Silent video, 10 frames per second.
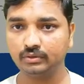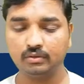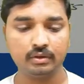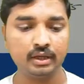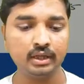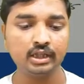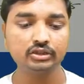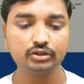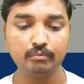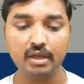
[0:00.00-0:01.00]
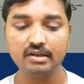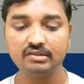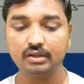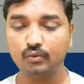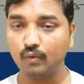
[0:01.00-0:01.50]
Okay, so means
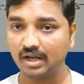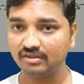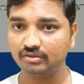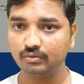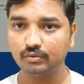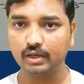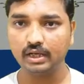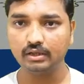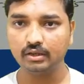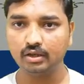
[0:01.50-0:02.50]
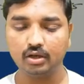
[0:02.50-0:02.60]
one student